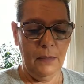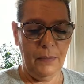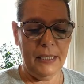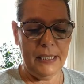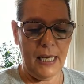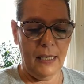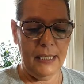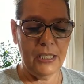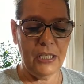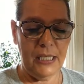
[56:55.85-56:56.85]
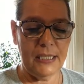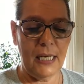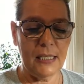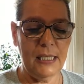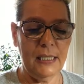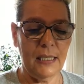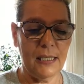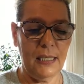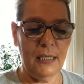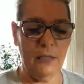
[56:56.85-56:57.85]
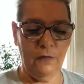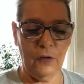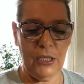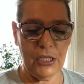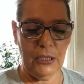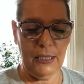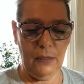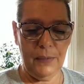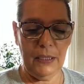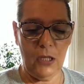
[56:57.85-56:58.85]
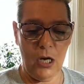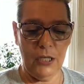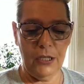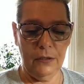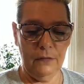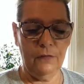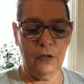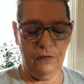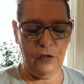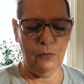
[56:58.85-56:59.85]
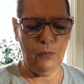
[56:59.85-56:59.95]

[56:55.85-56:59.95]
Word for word: but yeah, it, it does need to sit in the fridge a little bit longer for a few